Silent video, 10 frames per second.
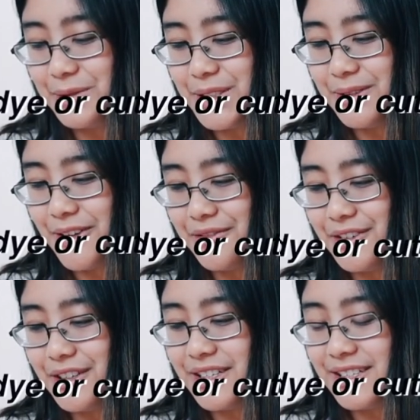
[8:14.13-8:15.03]
would you
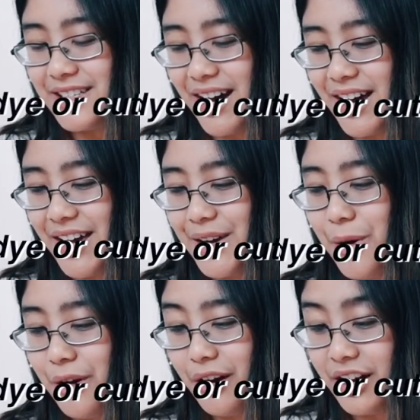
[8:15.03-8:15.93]
ever dye
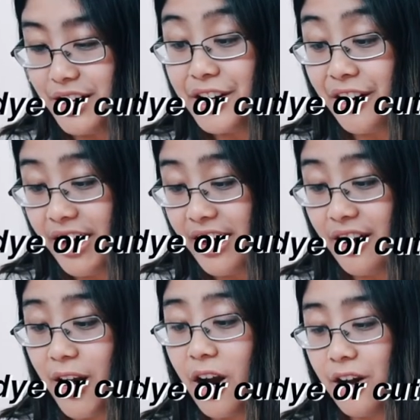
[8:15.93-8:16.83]
or cut your
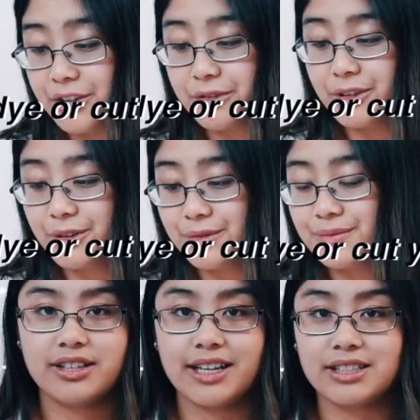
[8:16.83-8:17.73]
hair on your own?
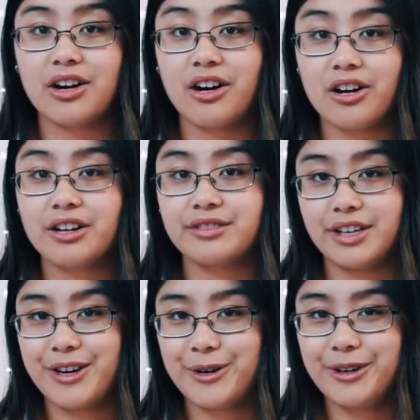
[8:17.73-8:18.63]
That's a hard
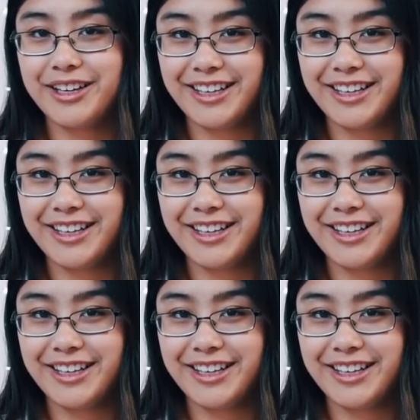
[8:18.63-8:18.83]
no.